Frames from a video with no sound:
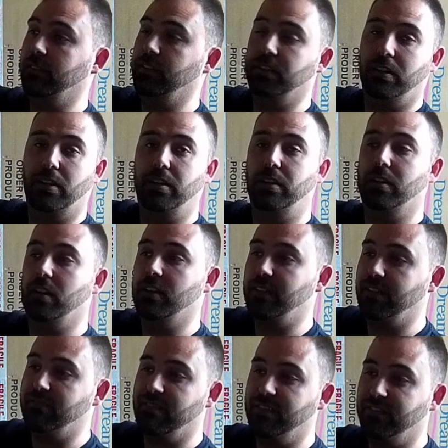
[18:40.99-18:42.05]
is a learning curve.
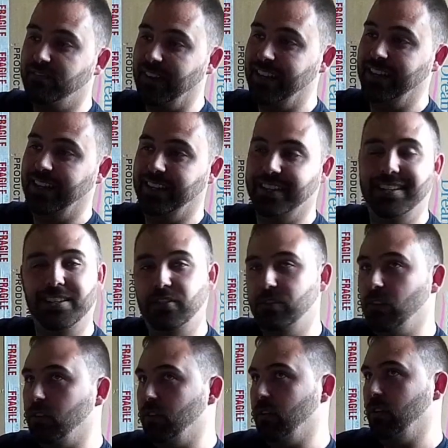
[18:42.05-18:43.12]
Every failure is
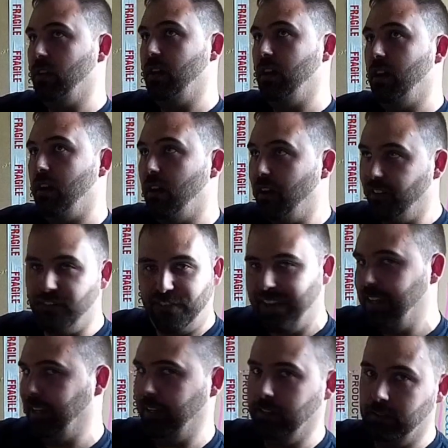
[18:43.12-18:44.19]
not a
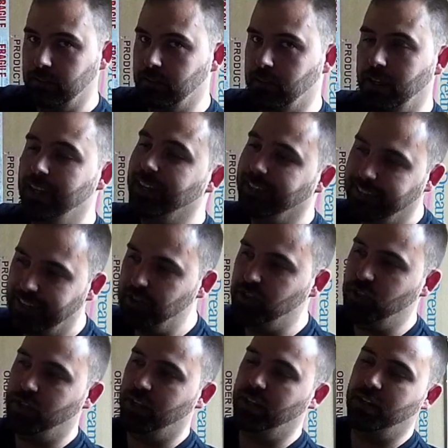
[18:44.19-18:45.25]
failure. Yes, you
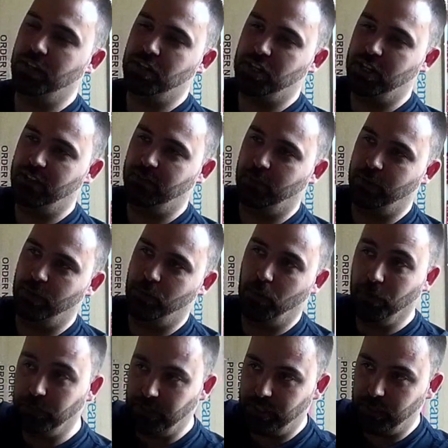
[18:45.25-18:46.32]
didn't achieve what you
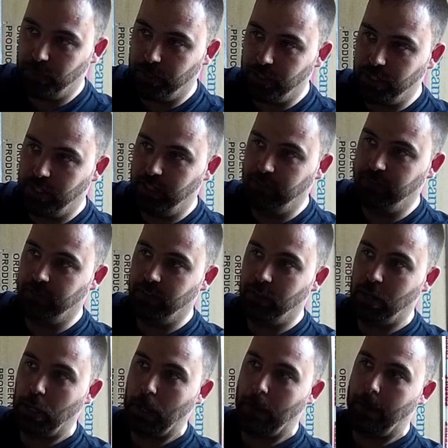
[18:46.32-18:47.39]
wanted to achieve,
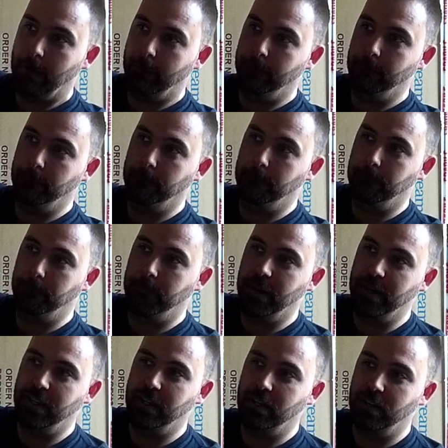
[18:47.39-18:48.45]

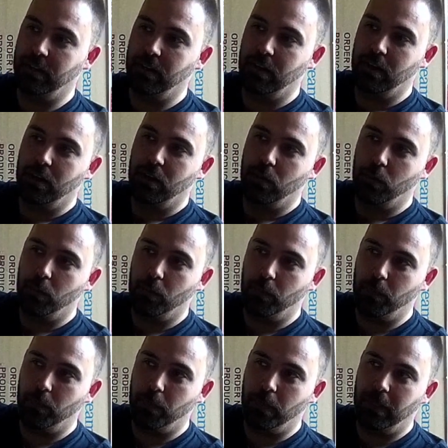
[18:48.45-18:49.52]
but you
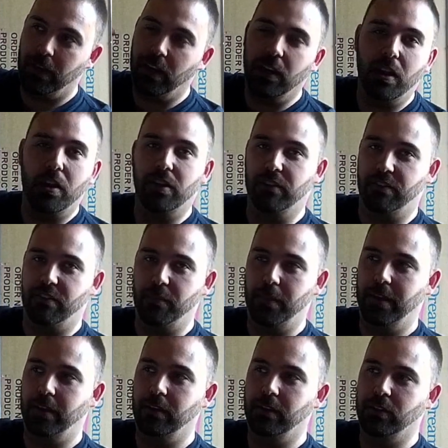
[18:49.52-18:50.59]
learnt from
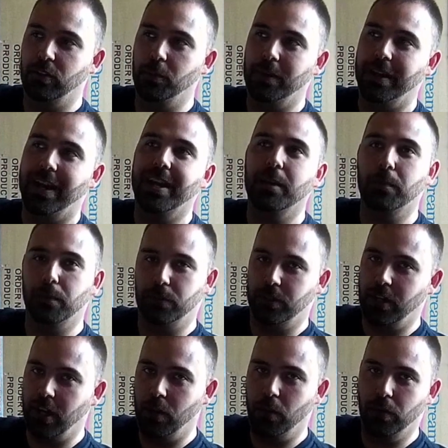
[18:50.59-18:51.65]
it to be able to
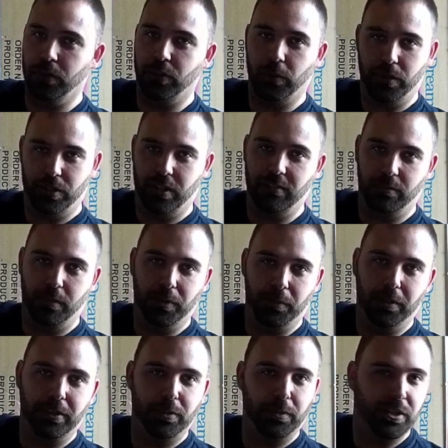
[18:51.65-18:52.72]
go on to achieve what you
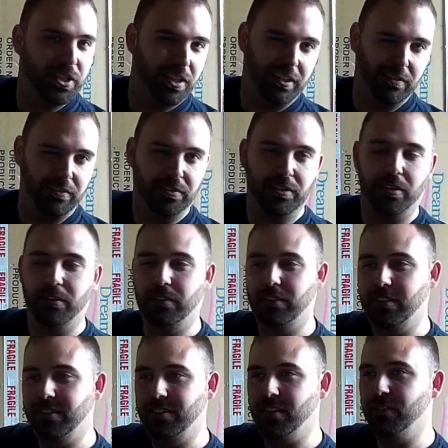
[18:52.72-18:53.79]
wanted to achieve. So
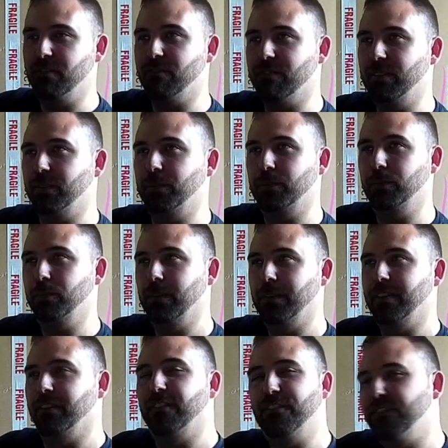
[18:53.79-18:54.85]
there's no real
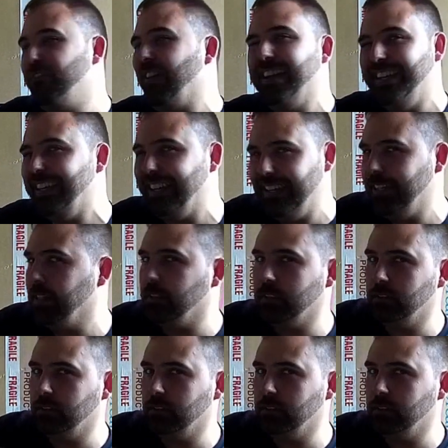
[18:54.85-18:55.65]
failure